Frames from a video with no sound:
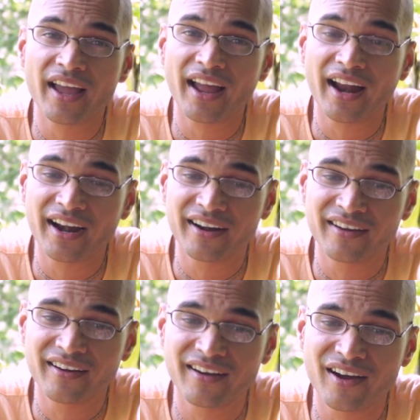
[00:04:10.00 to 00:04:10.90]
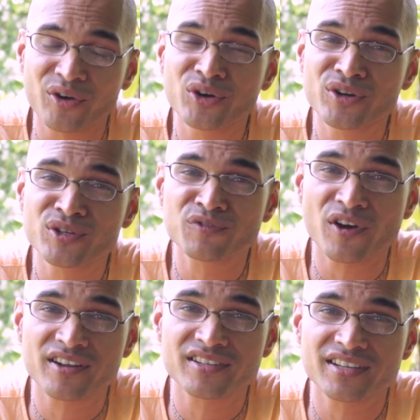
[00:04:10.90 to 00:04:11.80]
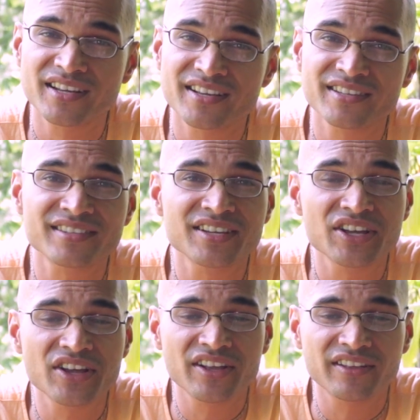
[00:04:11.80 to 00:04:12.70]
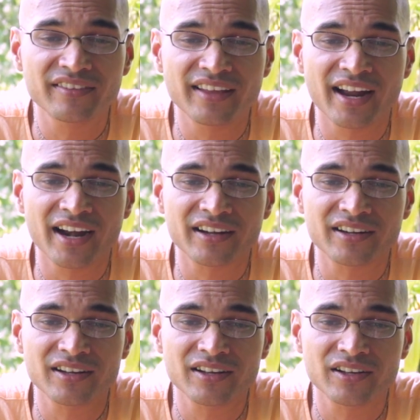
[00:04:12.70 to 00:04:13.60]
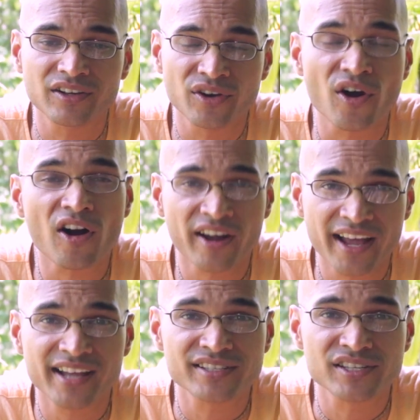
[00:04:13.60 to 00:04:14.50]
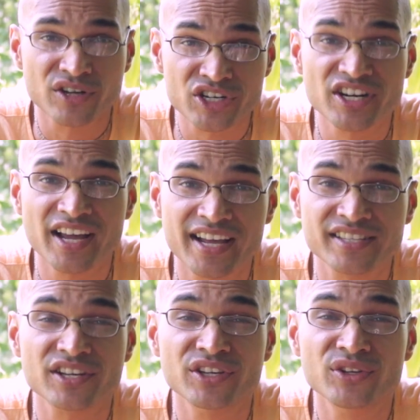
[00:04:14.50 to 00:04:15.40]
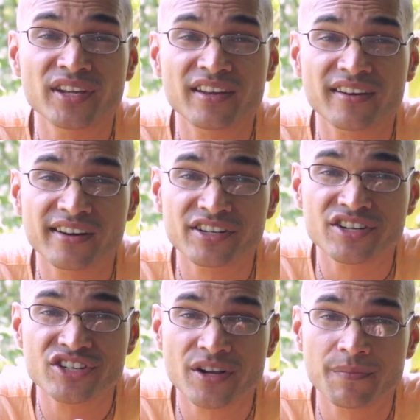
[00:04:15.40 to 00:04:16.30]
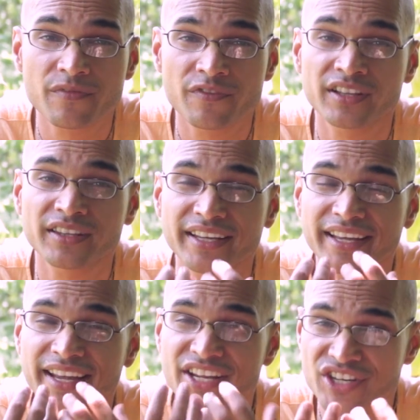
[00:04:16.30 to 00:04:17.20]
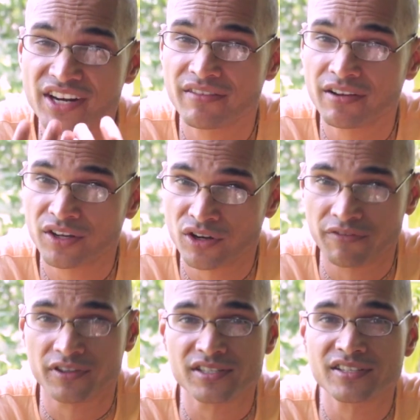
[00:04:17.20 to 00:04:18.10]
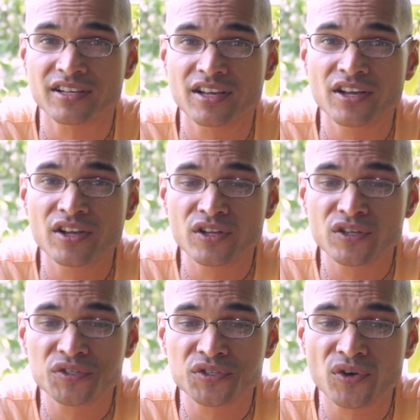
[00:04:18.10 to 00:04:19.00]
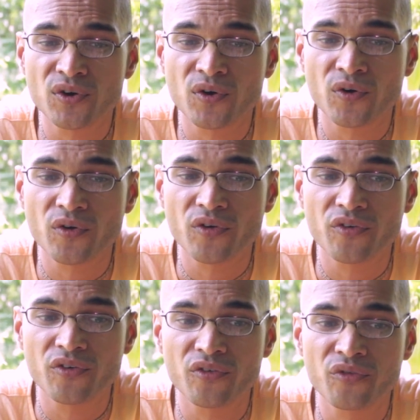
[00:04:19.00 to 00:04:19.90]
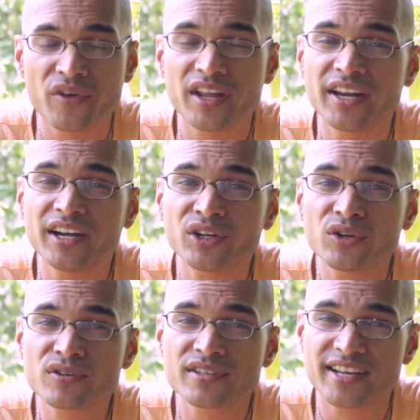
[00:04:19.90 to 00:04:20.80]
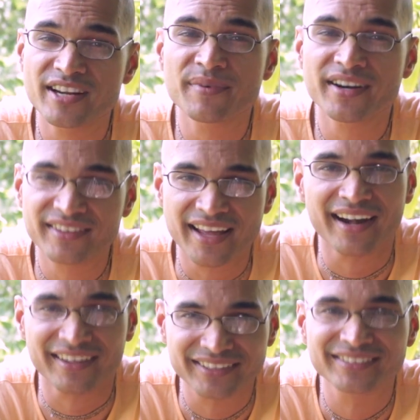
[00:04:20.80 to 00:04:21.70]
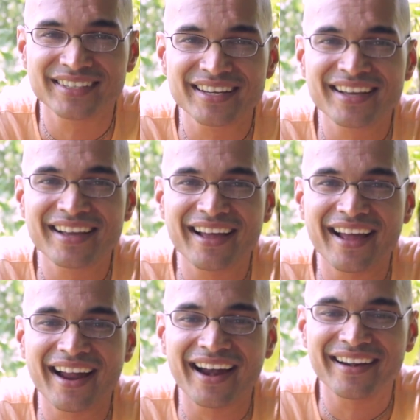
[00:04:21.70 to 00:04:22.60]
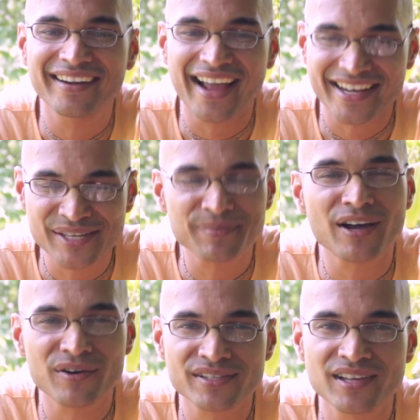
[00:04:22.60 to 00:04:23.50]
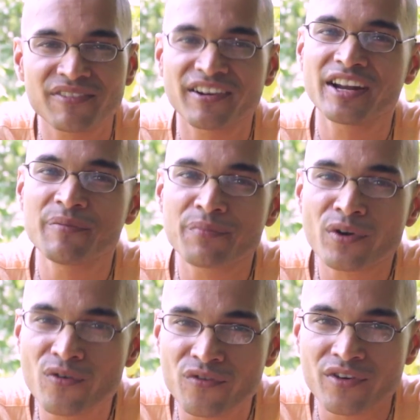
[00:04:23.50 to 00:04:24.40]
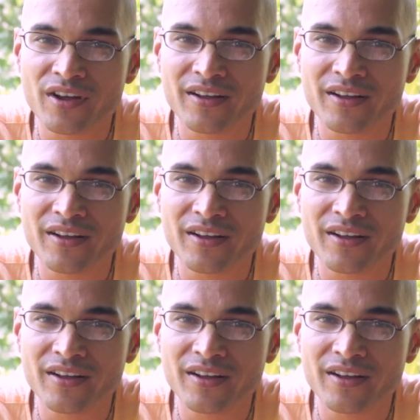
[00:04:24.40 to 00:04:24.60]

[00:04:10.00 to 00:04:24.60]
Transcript: And uh, a good news for us is that God has, Krishna has a unique relationship with each and every one of us. So we need to celebrate that and accept ourselves and improve